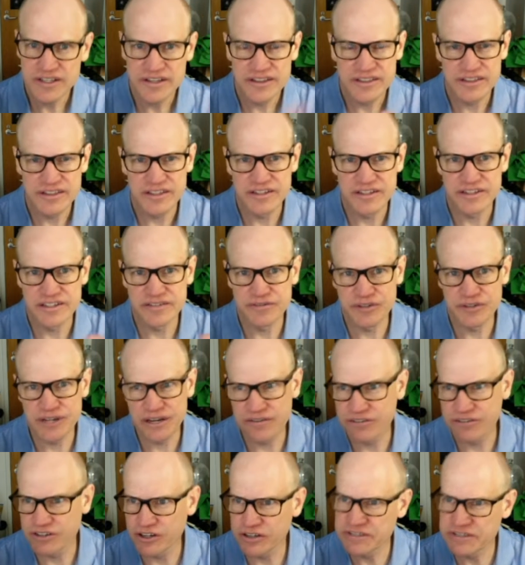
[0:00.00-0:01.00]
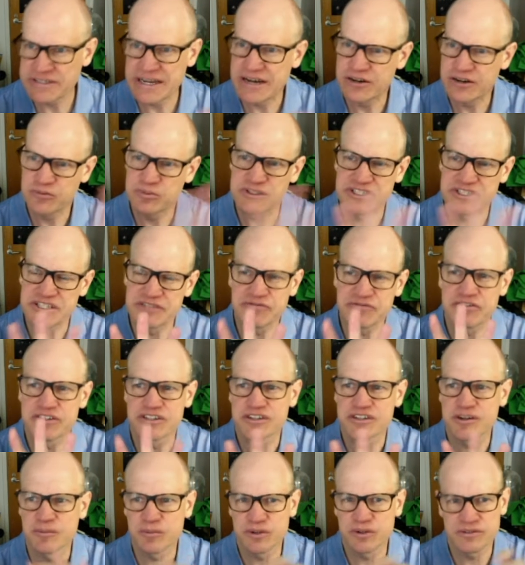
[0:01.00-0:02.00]
that if you have an uncountably infinite
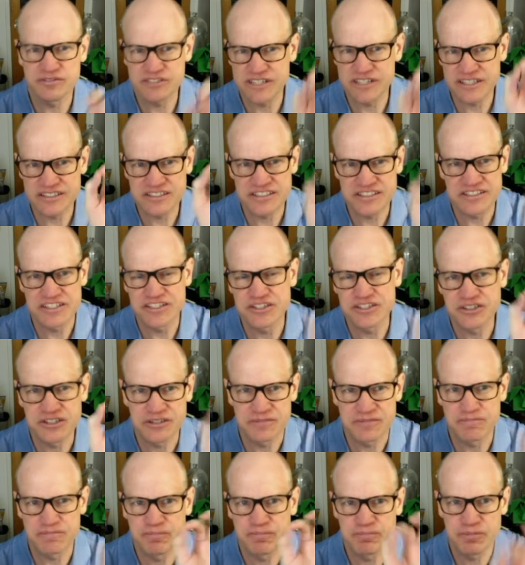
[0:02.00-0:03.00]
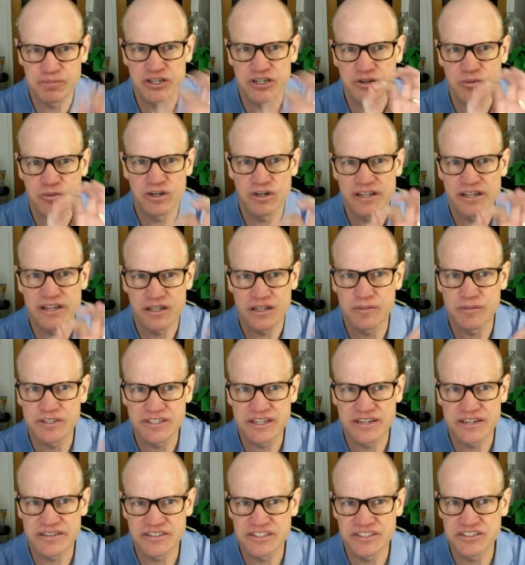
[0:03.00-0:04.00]
number of sets and then you can pick one element
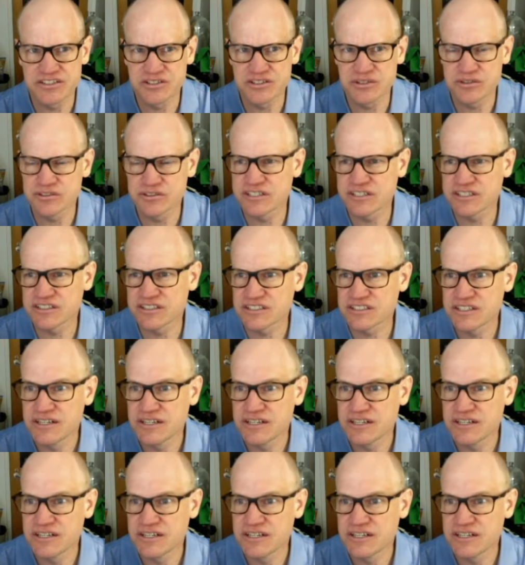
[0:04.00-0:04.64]
out of each of those sets,